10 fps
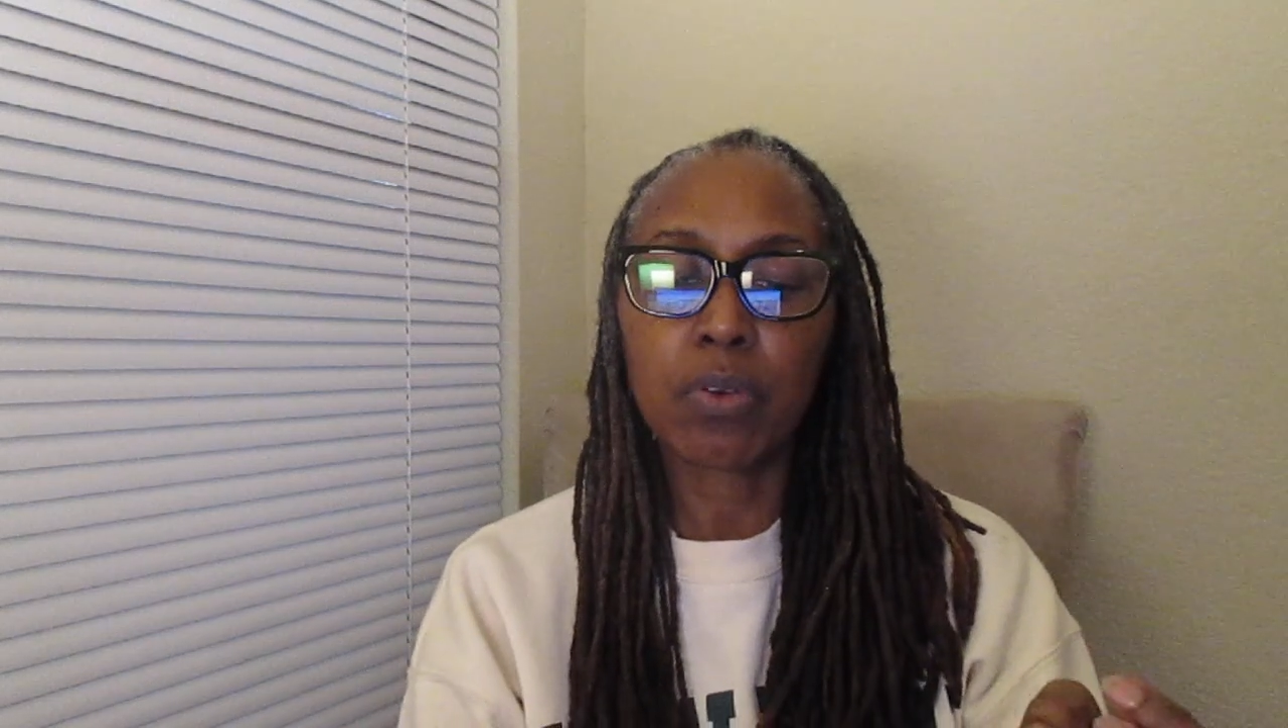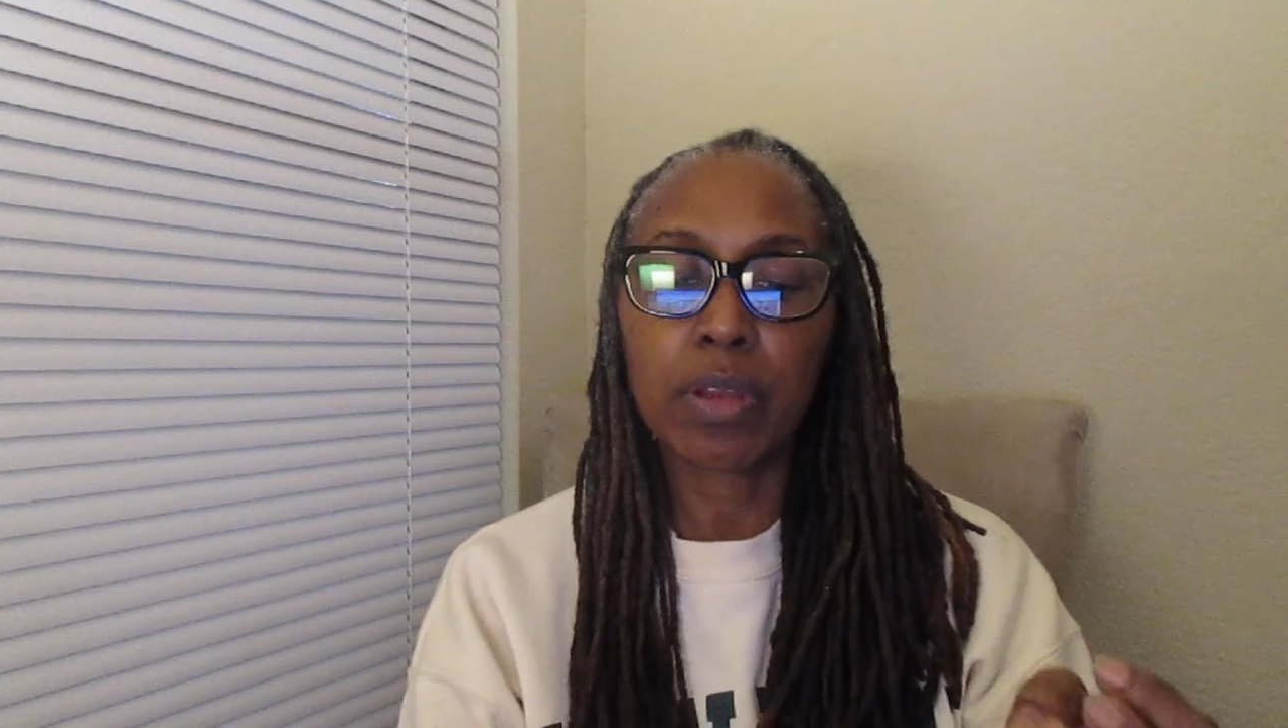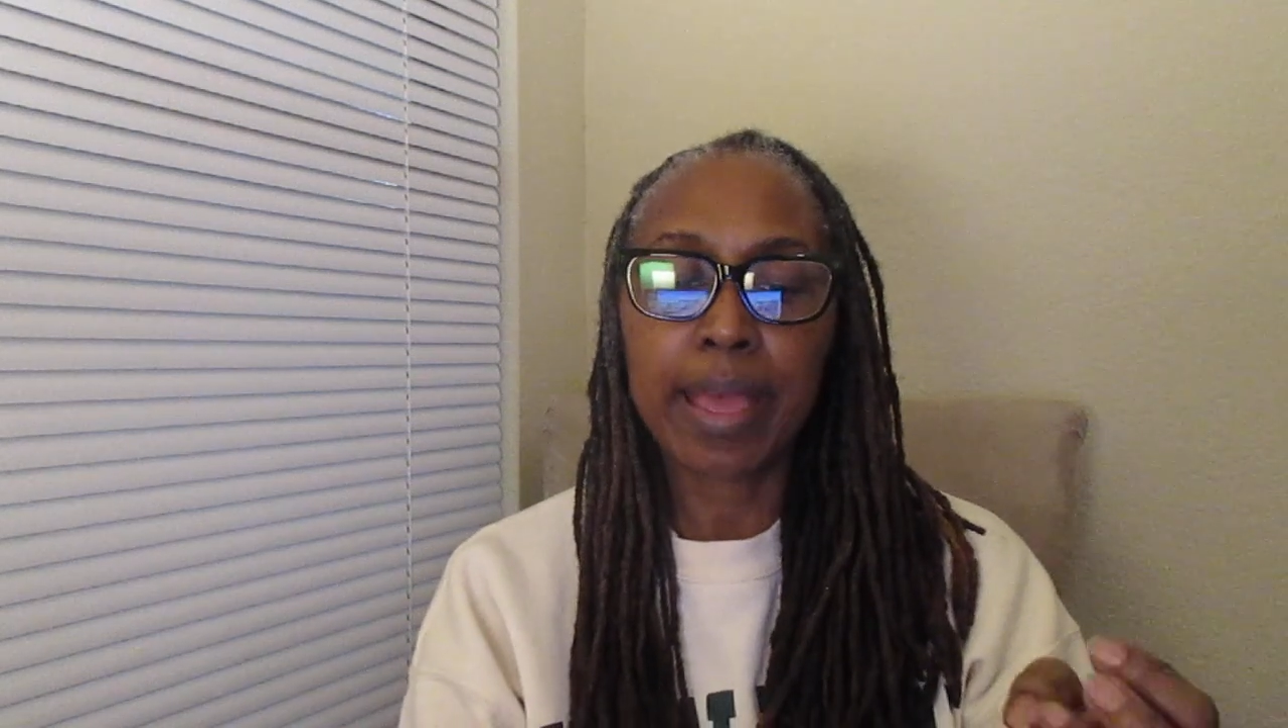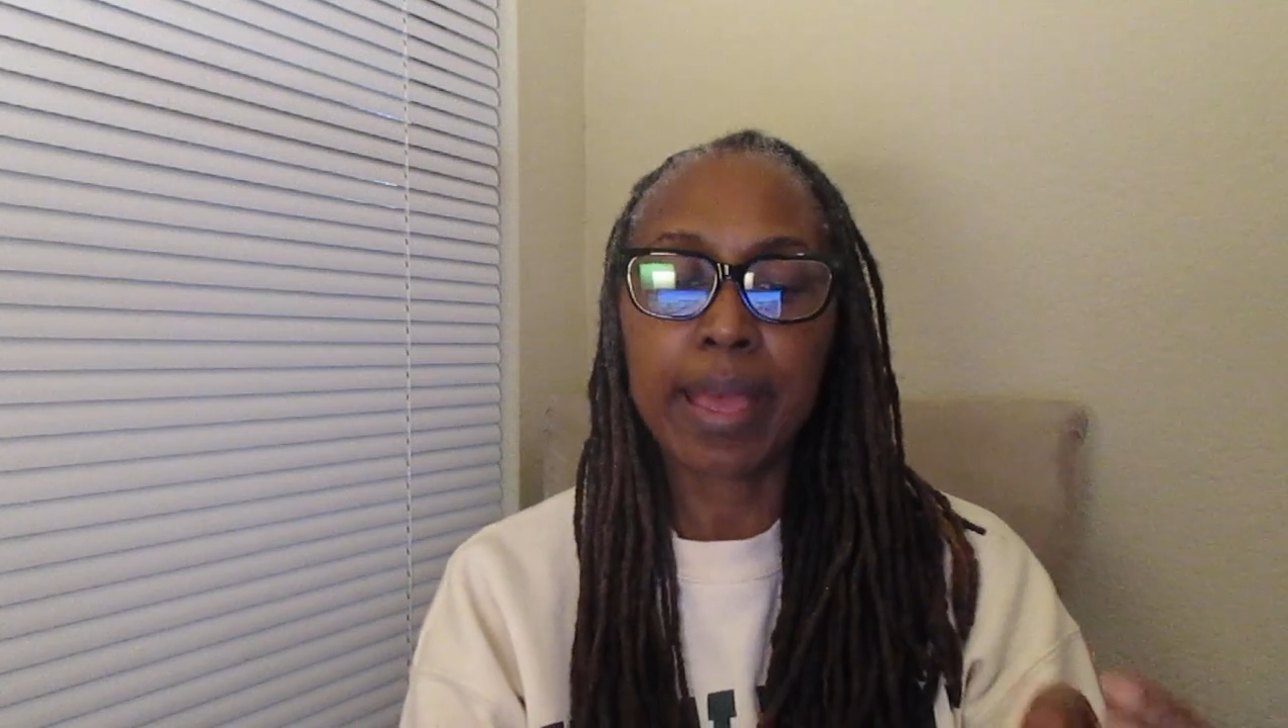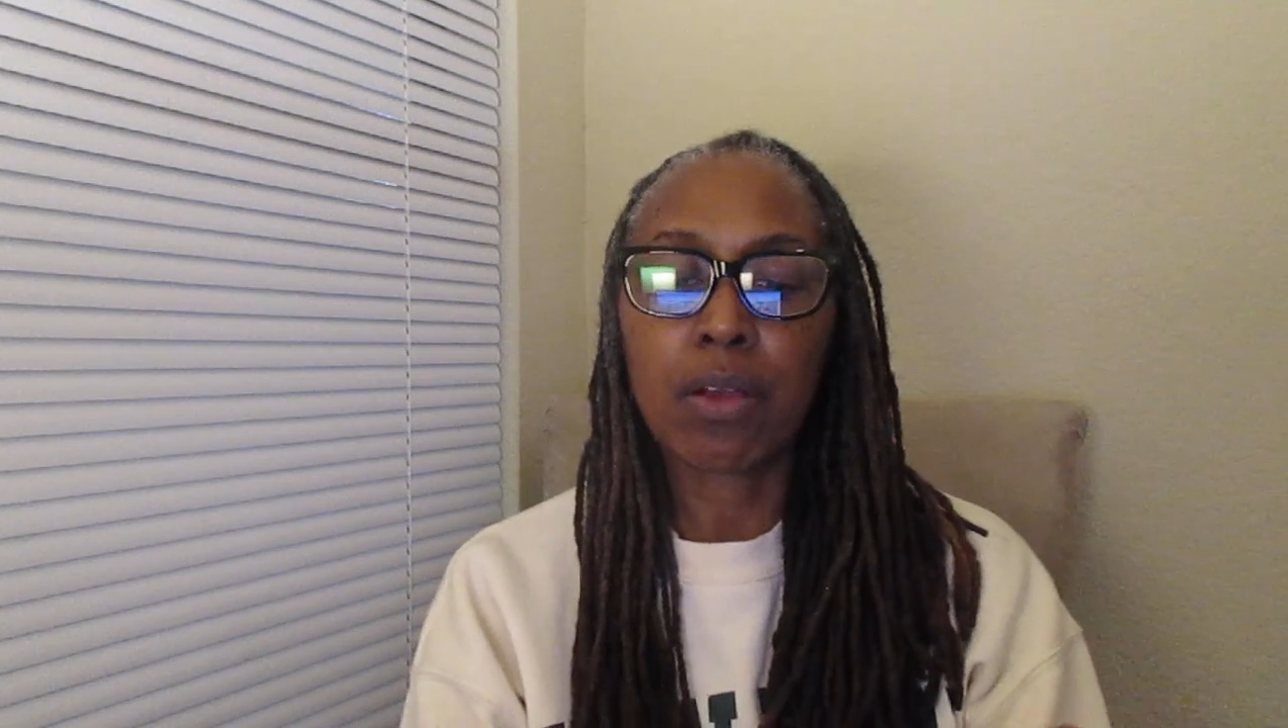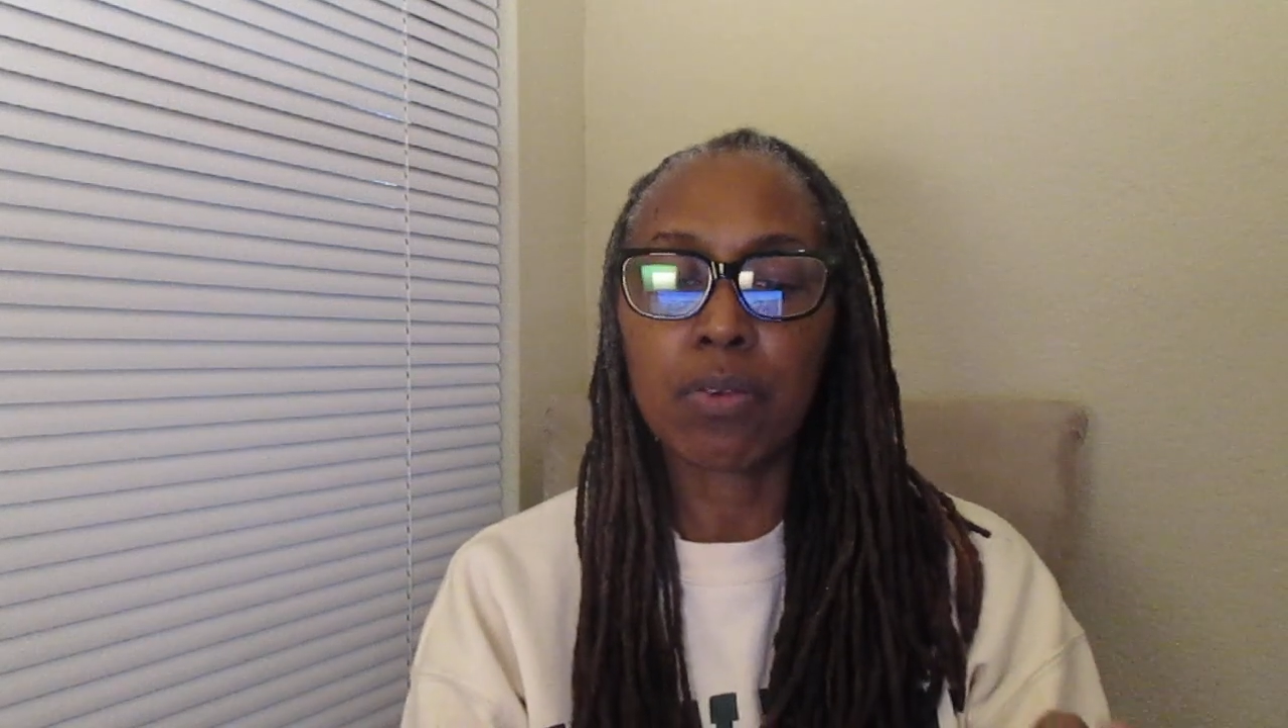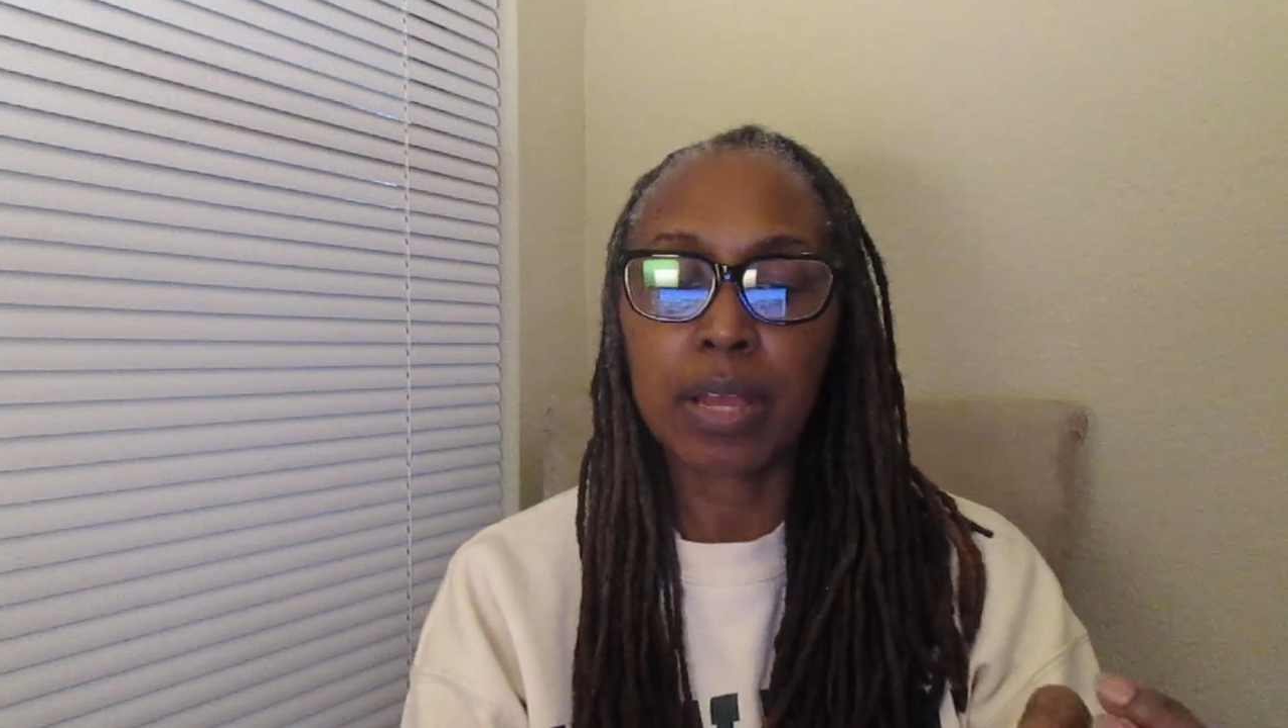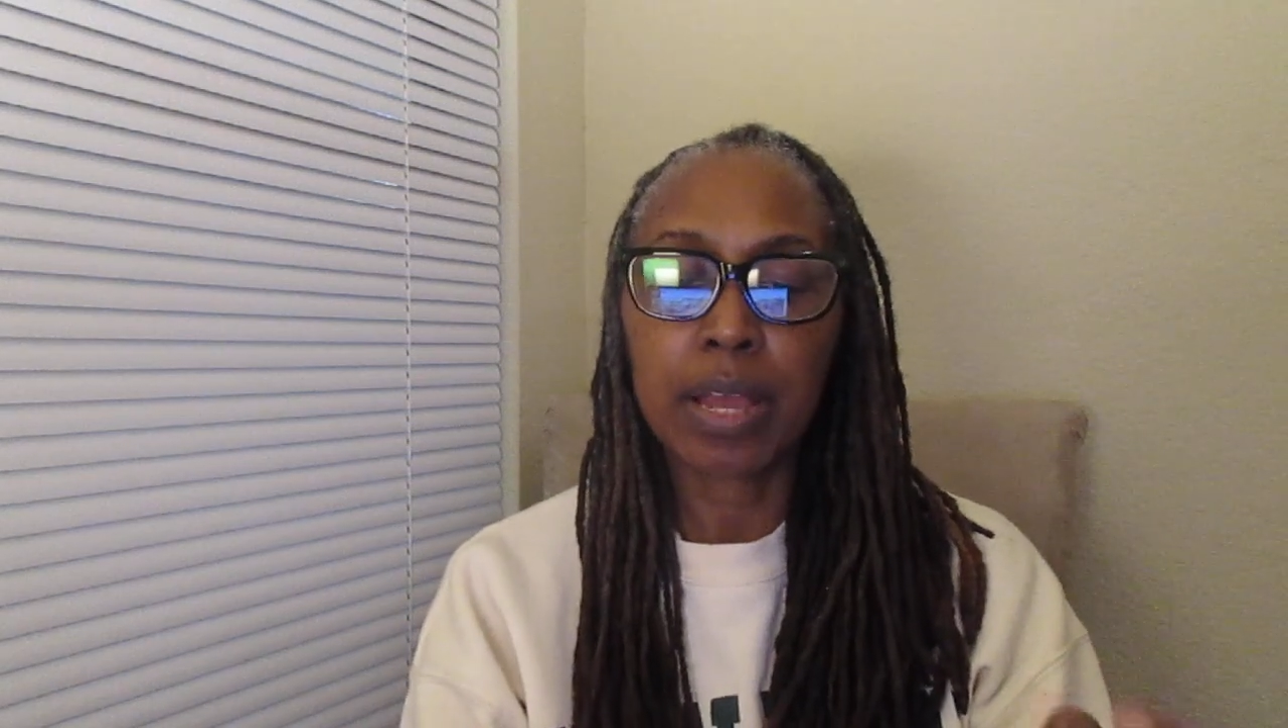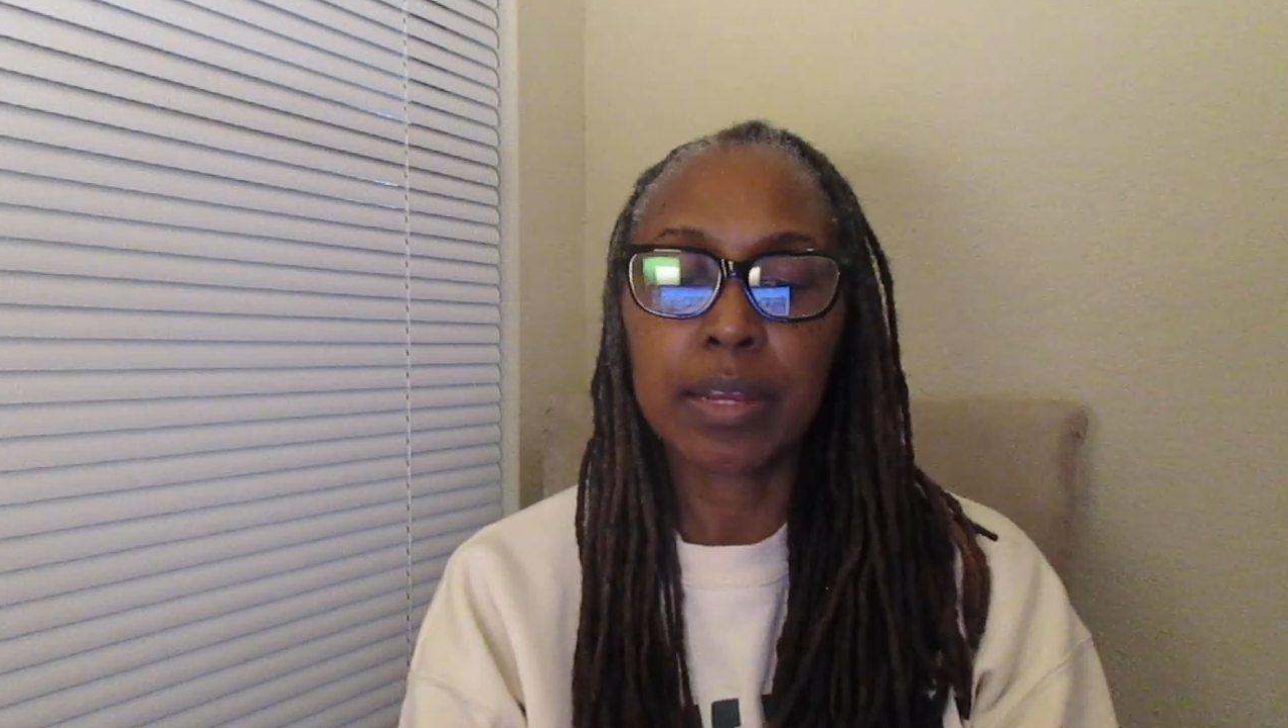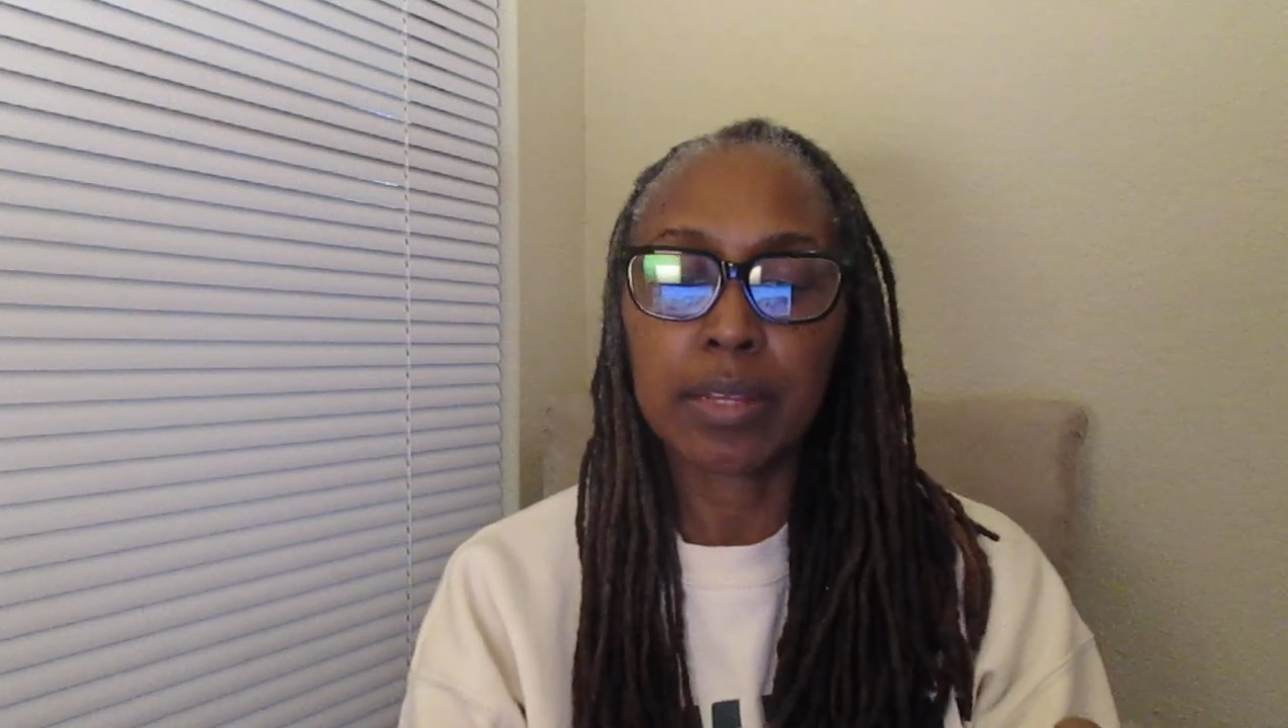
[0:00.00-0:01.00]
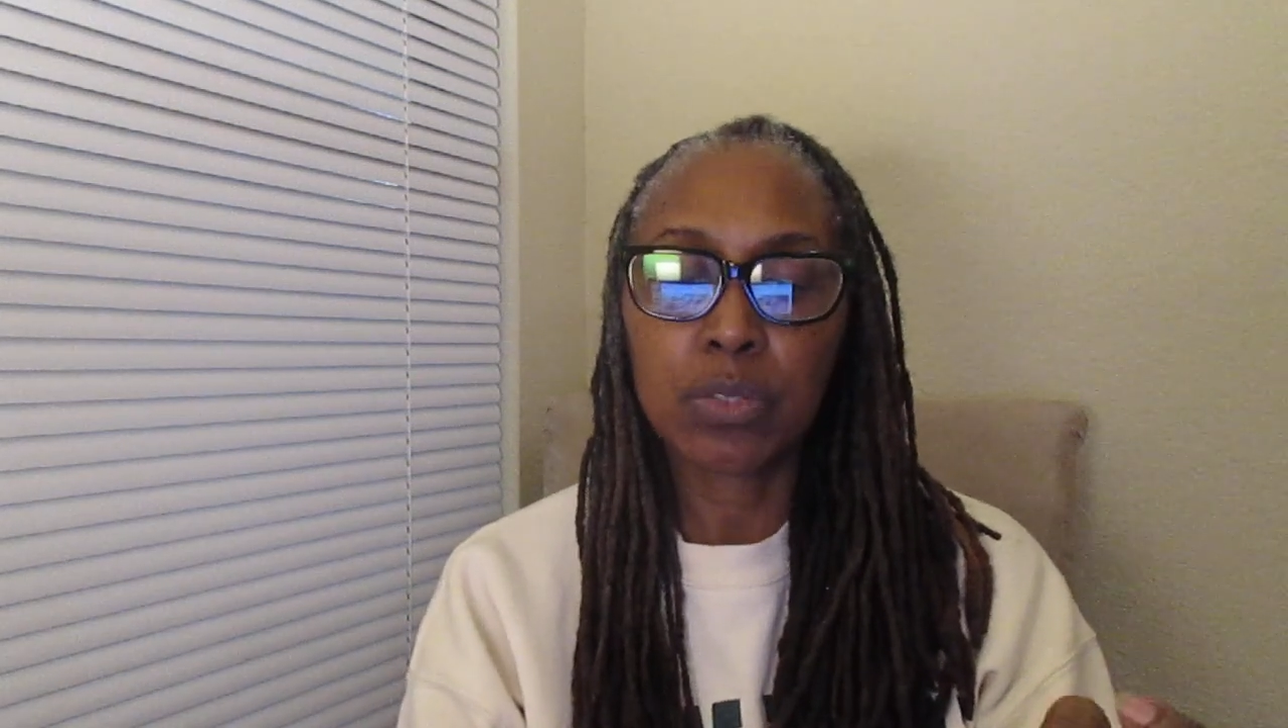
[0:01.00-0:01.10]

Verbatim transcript: on how god